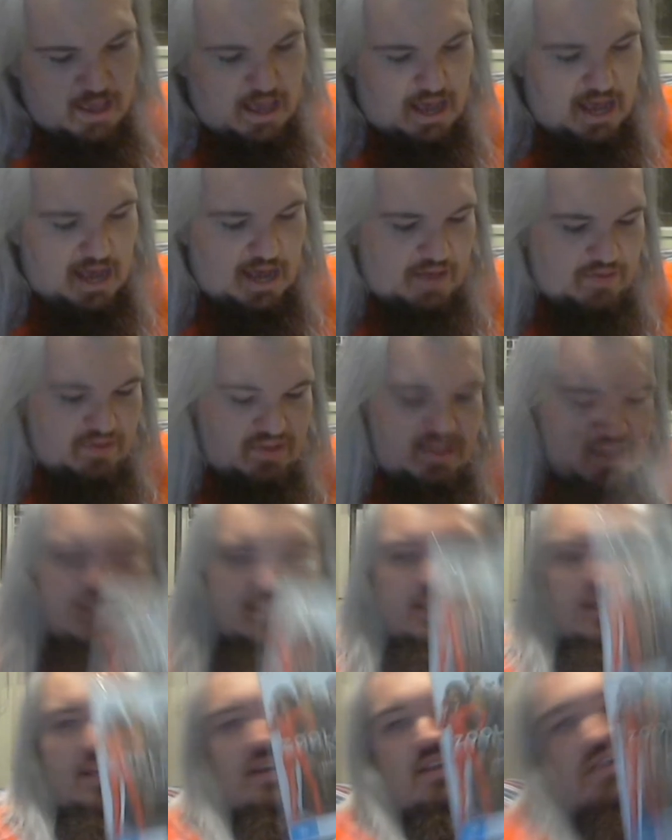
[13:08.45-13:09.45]

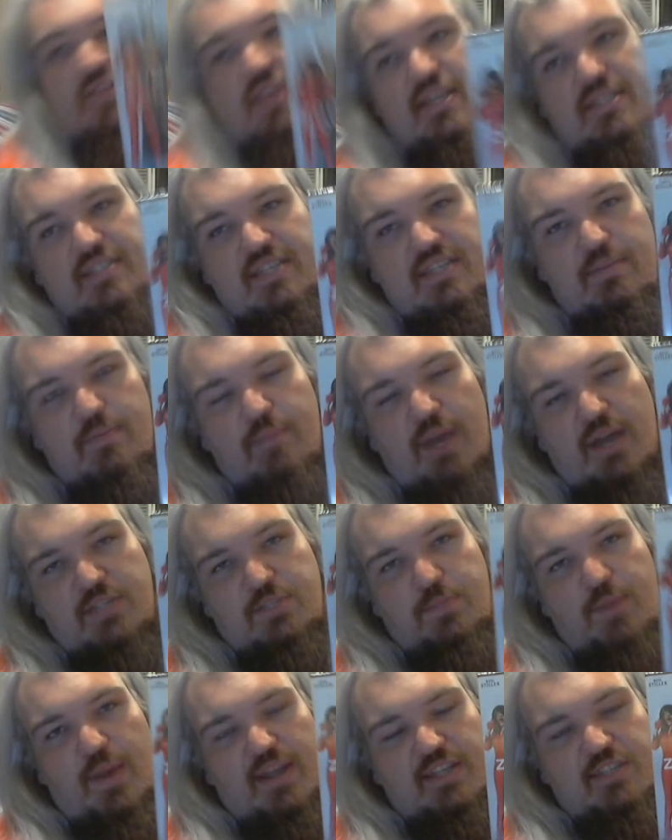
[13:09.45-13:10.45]
This is a
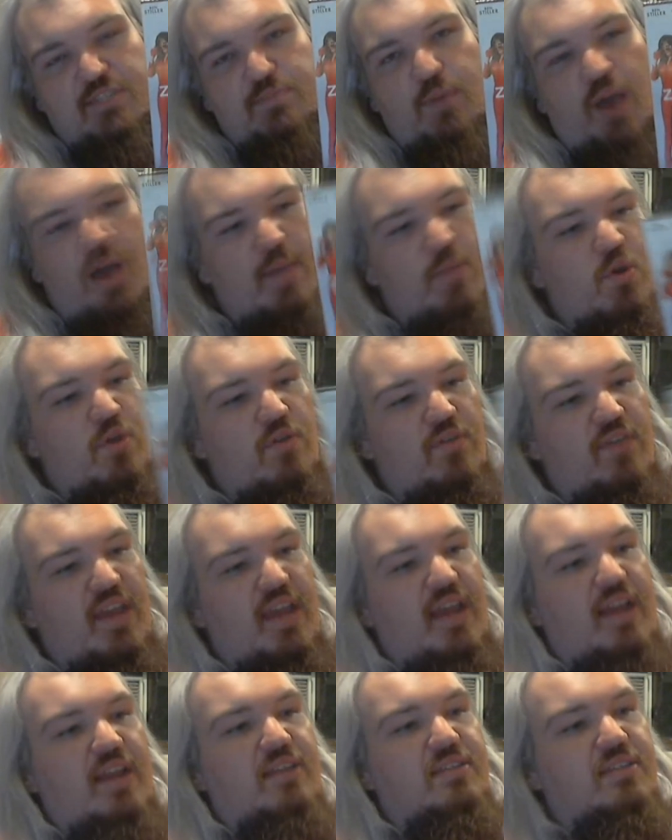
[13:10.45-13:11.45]
much better spy movie.
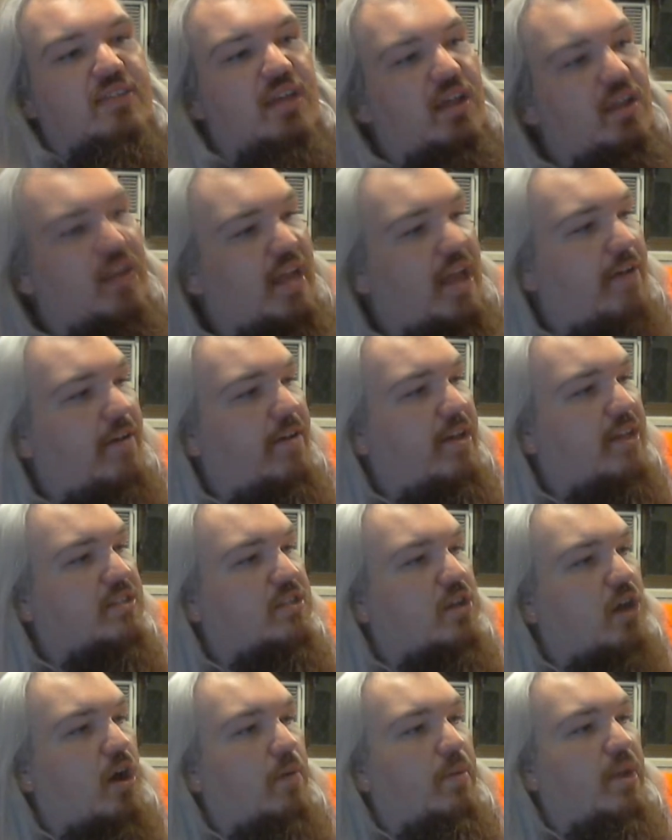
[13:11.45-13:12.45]
It is a hilarious
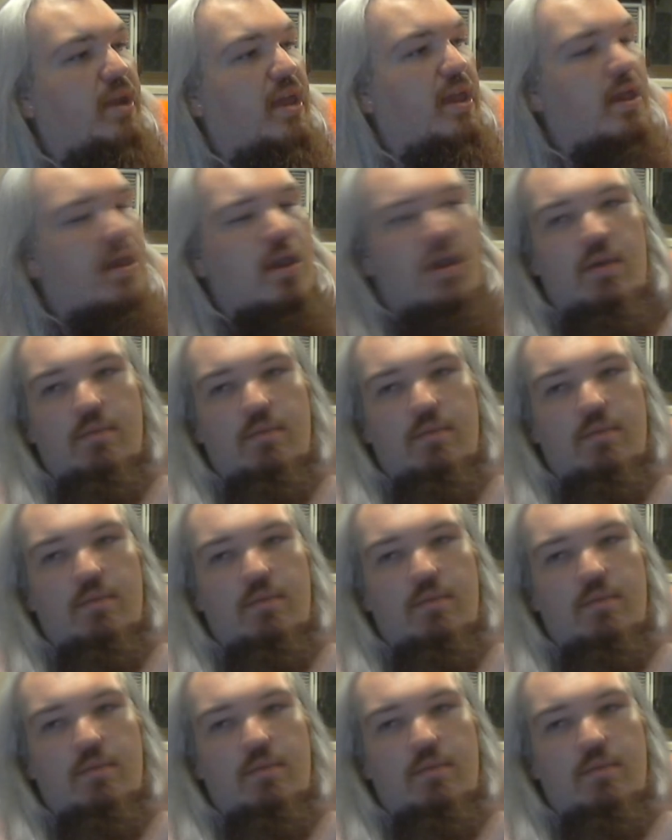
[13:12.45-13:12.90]
comedy.